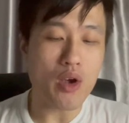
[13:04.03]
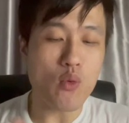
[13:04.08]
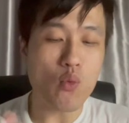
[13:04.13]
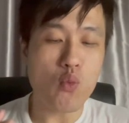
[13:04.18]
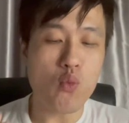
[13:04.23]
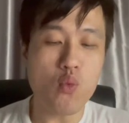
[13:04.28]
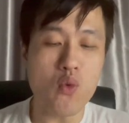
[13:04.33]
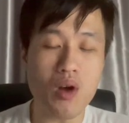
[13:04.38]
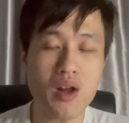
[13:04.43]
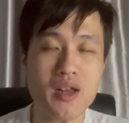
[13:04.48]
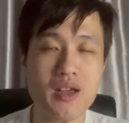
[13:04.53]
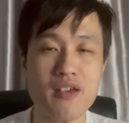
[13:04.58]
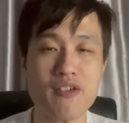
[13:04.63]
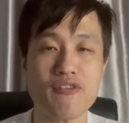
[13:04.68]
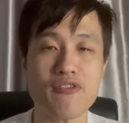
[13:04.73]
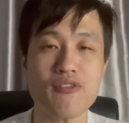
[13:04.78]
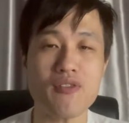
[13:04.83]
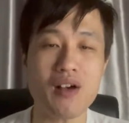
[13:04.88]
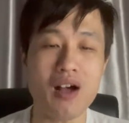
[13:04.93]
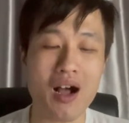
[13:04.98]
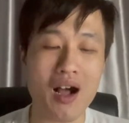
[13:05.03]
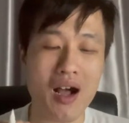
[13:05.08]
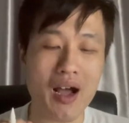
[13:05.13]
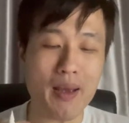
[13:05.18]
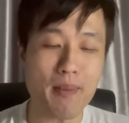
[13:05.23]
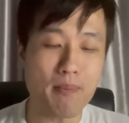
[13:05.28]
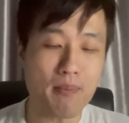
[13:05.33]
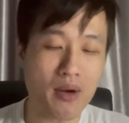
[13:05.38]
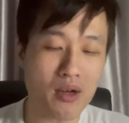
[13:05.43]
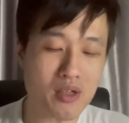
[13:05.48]
What if I
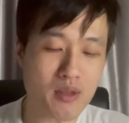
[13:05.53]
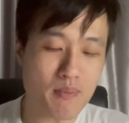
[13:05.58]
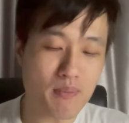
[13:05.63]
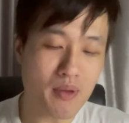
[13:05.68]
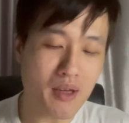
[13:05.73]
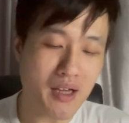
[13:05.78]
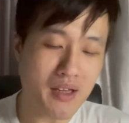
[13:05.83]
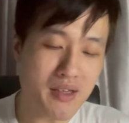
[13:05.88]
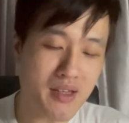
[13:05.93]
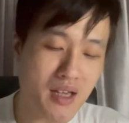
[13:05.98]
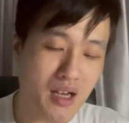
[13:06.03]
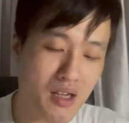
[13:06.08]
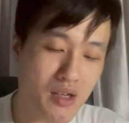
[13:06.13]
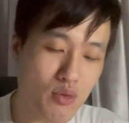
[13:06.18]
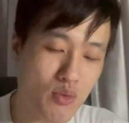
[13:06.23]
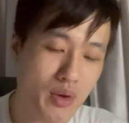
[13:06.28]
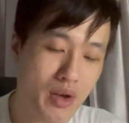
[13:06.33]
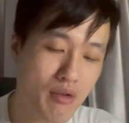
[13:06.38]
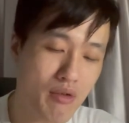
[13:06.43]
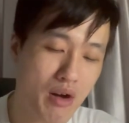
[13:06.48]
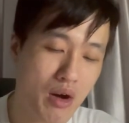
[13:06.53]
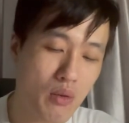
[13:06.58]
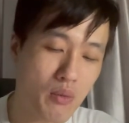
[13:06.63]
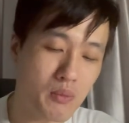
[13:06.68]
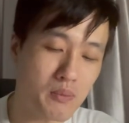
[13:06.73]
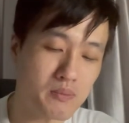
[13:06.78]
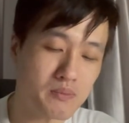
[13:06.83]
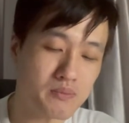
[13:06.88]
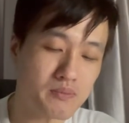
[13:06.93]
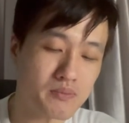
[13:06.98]
multiply the other way around?
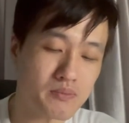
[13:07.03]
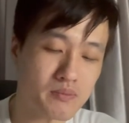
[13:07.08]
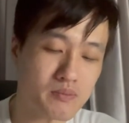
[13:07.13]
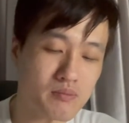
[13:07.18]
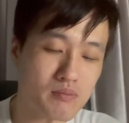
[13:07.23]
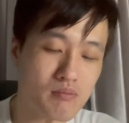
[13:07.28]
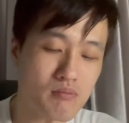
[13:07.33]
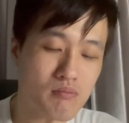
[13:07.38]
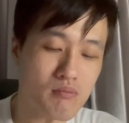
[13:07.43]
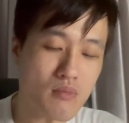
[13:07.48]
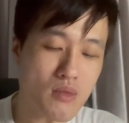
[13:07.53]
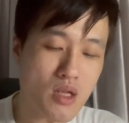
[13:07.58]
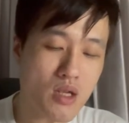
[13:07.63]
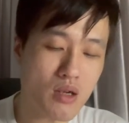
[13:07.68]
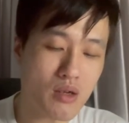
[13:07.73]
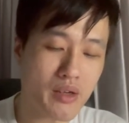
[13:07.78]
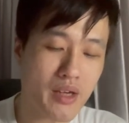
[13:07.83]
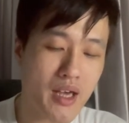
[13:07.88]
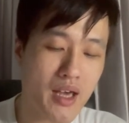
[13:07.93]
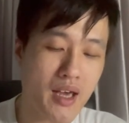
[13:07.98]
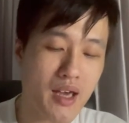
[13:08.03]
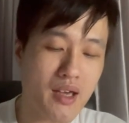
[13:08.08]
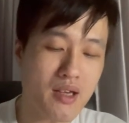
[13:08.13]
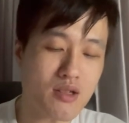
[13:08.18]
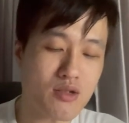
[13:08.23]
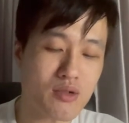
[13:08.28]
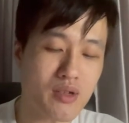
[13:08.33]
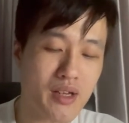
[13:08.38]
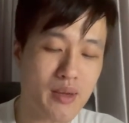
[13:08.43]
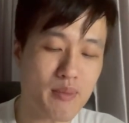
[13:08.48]
Okay,
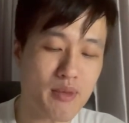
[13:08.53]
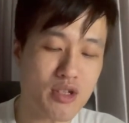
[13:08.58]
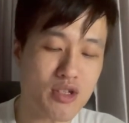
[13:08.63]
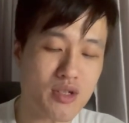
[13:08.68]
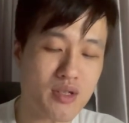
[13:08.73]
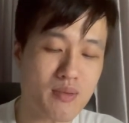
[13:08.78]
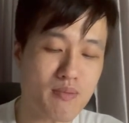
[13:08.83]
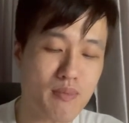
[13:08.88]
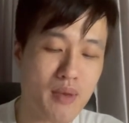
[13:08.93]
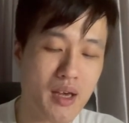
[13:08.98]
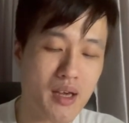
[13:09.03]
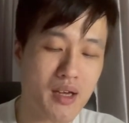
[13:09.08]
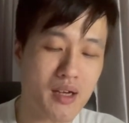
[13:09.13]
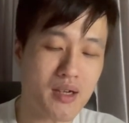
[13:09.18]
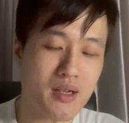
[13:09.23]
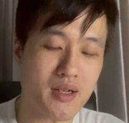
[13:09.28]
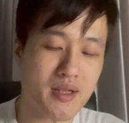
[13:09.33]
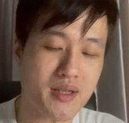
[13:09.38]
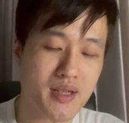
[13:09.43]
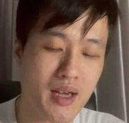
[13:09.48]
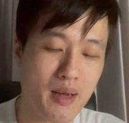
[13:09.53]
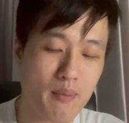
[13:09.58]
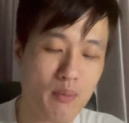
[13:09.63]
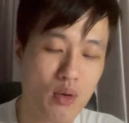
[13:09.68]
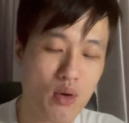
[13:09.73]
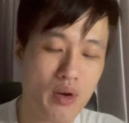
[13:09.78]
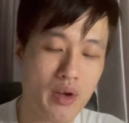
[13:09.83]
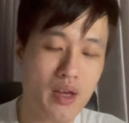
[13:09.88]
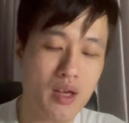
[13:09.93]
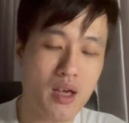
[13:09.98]
so let me just make a side
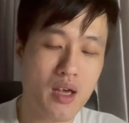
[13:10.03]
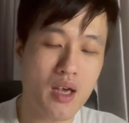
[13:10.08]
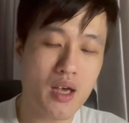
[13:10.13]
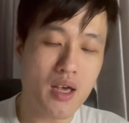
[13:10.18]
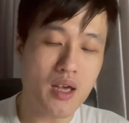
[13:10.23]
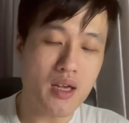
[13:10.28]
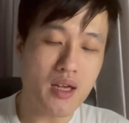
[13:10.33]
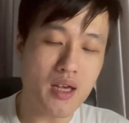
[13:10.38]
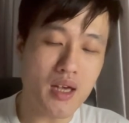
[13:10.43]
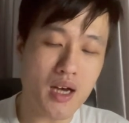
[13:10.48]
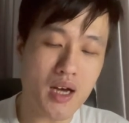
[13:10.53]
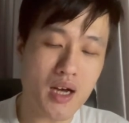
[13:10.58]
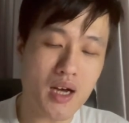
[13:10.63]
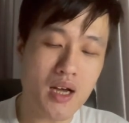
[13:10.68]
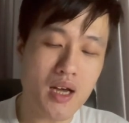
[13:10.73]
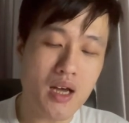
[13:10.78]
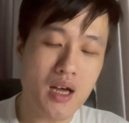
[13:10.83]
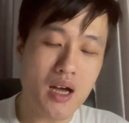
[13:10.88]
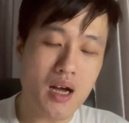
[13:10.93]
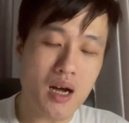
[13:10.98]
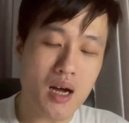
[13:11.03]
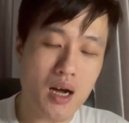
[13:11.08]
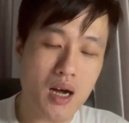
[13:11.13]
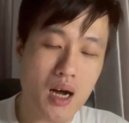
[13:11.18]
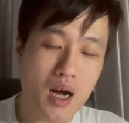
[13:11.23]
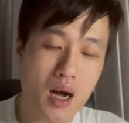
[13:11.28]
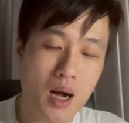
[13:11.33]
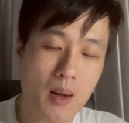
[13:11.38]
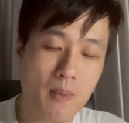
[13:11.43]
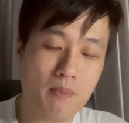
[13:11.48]
point here.
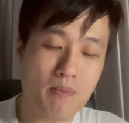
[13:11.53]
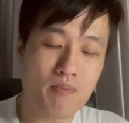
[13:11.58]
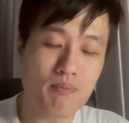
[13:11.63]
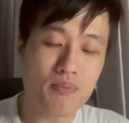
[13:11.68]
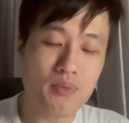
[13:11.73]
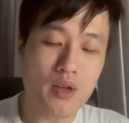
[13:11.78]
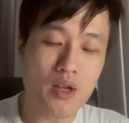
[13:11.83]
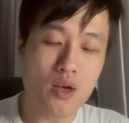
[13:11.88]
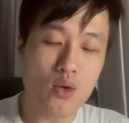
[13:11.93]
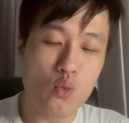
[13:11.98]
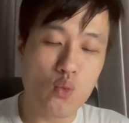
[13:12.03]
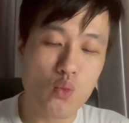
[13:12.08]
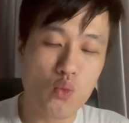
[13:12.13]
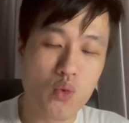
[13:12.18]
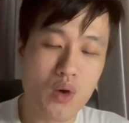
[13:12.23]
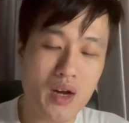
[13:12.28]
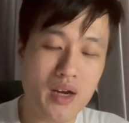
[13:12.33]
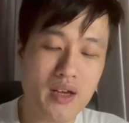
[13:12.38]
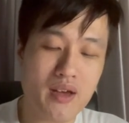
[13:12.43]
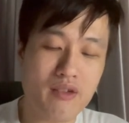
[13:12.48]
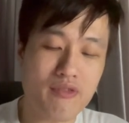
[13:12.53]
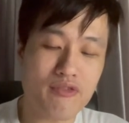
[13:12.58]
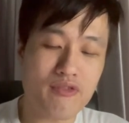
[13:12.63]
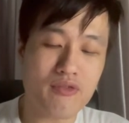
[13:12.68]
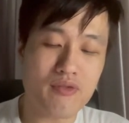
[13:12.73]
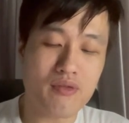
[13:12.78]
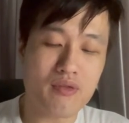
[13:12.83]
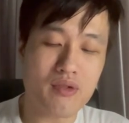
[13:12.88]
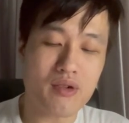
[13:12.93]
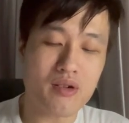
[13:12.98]
What if
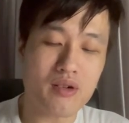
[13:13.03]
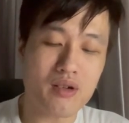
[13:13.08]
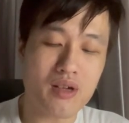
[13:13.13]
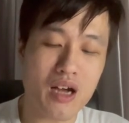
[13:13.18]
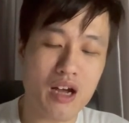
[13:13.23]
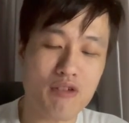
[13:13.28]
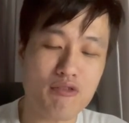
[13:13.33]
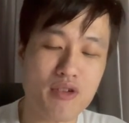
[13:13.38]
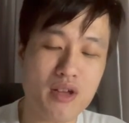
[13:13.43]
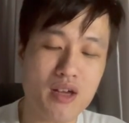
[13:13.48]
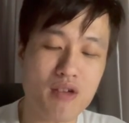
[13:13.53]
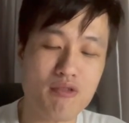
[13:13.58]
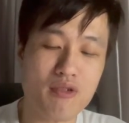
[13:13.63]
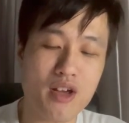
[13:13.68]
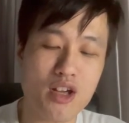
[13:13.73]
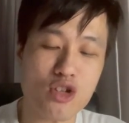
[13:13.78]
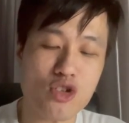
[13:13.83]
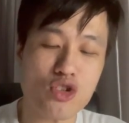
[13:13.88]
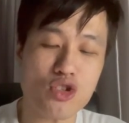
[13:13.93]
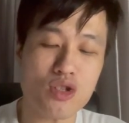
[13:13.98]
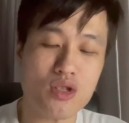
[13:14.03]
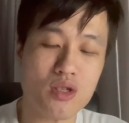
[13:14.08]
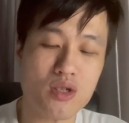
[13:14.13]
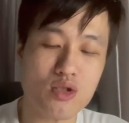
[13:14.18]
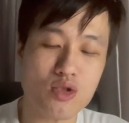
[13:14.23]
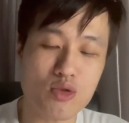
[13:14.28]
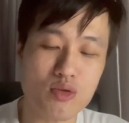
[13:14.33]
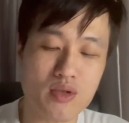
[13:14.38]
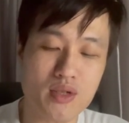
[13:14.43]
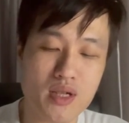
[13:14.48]
I rearrange the
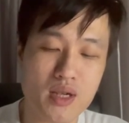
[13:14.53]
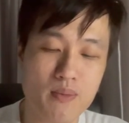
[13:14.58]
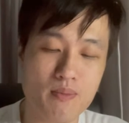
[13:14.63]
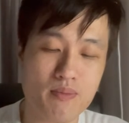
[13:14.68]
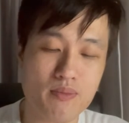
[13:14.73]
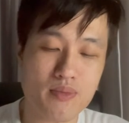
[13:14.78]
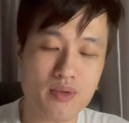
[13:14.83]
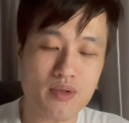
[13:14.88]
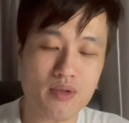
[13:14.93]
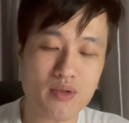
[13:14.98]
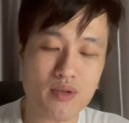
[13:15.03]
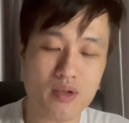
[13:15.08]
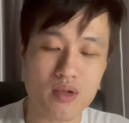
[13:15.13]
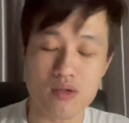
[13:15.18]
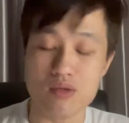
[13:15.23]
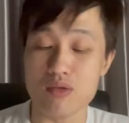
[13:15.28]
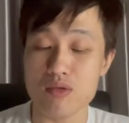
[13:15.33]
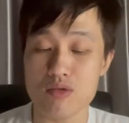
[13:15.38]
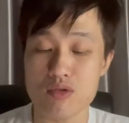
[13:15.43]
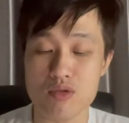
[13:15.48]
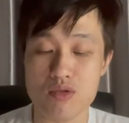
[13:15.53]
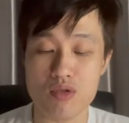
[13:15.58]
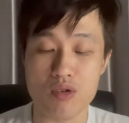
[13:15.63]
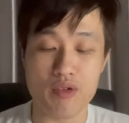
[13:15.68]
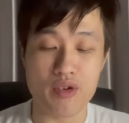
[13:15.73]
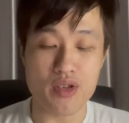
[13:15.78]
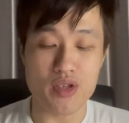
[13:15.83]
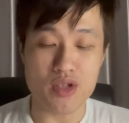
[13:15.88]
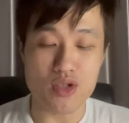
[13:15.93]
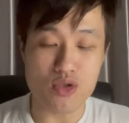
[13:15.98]
two terms?
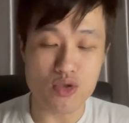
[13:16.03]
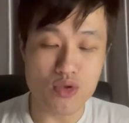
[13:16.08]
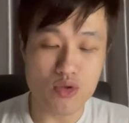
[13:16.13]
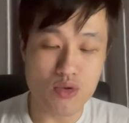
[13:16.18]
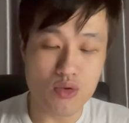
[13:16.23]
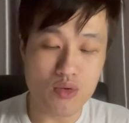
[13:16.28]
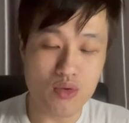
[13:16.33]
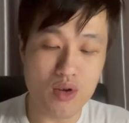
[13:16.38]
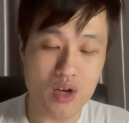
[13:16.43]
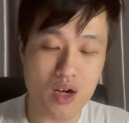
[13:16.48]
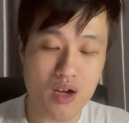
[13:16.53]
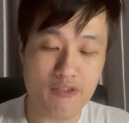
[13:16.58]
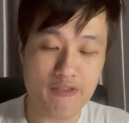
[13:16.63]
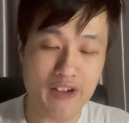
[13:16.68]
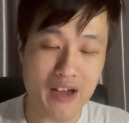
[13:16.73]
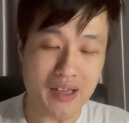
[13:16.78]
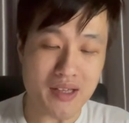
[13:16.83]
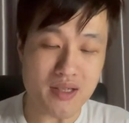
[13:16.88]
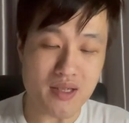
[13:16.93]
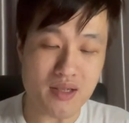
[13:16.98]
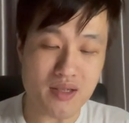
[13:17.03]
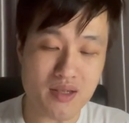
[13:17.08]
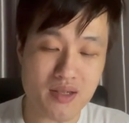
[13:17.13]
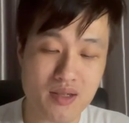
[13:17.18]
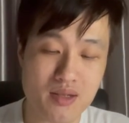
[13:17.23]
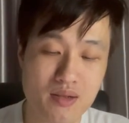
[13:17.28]
The two factors.